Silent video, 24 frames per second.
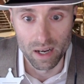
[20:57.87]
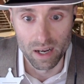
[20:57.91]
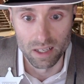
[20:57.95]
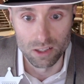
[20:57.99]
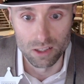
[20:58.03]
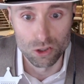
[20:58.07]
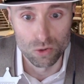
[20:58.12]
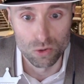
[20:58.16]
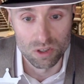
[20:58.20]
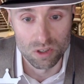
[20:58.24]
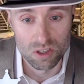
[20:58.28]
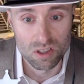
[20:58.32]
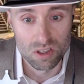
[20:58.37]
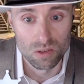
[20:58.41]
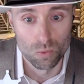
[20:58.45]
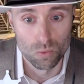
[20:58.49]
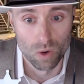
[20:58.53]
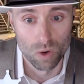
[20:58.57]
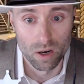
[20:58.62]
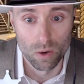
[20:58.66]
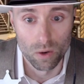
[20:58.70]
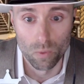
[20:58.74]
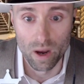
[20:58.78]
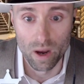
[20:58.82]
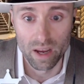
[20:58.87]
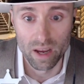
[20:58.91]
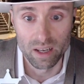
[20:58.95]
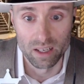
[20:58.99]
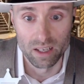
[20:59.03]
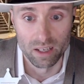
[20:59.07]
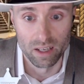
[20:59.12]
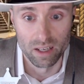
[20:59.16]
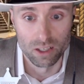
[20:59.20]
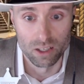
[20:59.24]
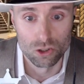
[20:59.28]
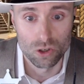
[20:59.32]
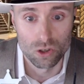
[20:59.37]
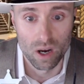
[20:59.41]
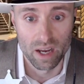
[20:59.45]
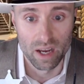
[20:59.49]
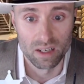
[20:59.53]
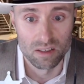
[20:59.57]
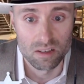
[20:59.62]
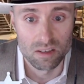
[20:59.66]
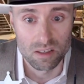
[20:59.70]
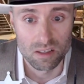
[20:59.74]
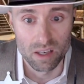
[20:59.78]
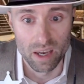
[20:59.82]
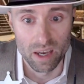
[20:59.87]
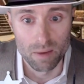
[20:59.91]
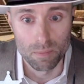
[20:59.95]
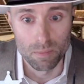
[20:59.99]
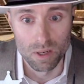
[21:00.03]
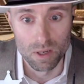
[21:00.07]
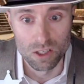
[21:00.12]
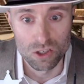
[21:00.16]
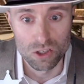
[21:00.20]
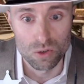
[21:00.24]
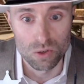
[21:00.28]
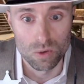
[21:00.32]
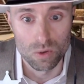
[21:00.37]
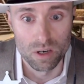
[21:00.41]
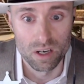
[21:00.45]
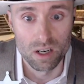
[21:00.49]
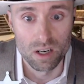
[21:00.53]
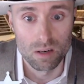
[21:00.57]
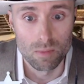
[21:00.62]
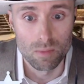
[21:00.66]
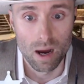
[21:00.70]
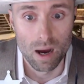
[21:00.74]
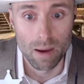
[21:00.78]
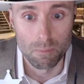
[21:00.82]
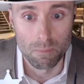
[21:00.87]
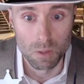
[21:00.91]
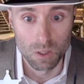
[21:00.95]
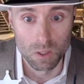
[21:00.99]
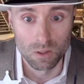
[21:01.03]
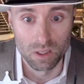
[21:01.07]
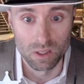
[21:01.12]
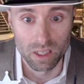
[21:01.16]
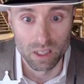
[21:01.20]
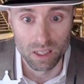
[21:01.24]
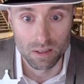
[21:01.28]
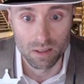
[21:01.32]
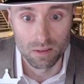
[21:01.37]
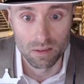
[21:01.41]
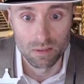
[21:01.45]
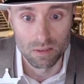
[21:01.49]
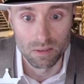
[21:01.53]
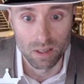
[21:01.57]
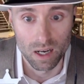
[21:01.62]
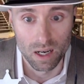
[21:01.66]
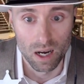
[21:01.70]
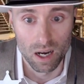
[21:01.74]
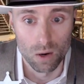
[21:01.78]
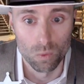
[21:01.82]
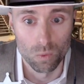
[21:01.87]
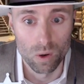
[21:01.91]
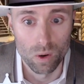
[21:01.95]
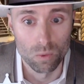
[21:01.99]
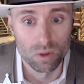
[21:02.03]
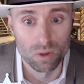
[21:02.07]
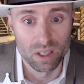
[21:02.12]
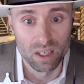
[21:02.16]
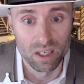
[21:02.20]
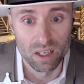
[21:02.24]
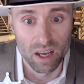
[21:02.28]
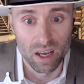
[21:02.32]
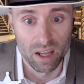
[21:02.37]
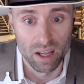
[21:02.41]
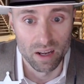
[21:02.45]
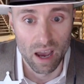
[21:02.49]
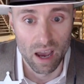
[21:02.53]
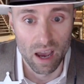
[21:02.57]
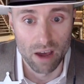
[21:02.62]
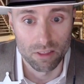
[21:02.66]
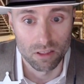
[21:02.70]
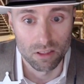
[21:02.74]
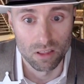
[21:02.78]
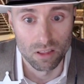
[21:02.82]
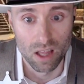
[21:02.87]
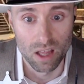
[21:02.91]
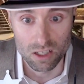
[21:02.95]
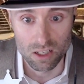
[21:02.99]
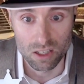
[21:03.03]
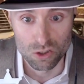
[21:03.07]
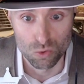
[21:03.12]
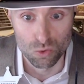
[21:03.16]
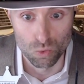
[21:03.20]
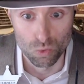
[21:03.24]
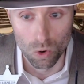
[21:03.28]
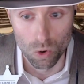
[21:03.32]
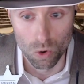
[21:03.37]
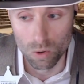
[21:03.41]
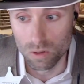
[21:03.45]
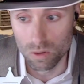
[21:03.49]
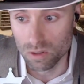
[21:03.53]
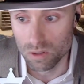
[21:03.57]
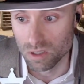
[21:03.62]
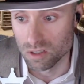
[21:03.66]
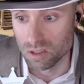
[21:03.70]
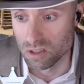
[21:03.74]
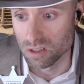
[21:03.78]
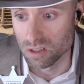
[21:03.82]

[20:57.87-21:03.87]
to run away and try and escape into a nearby building, we will need an athletics roll. Let's